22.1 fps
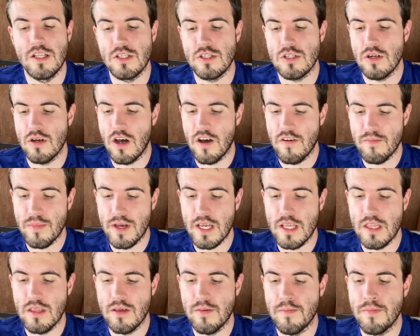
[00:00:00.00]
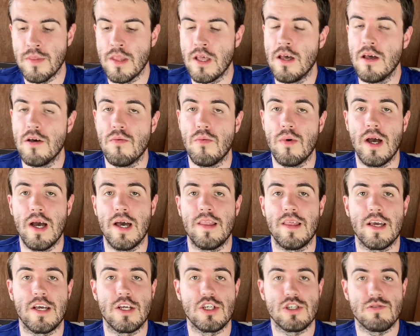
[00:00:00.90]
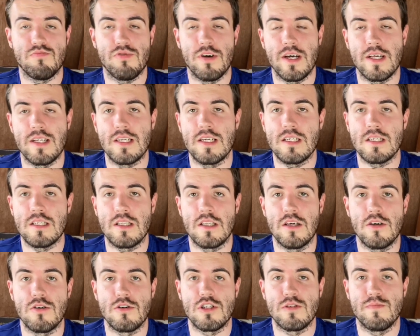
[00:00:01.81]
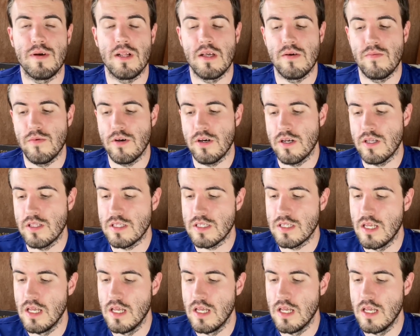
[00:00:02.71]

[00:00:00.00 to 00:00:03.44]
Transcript: So I've made them where they can just practice those spelling words.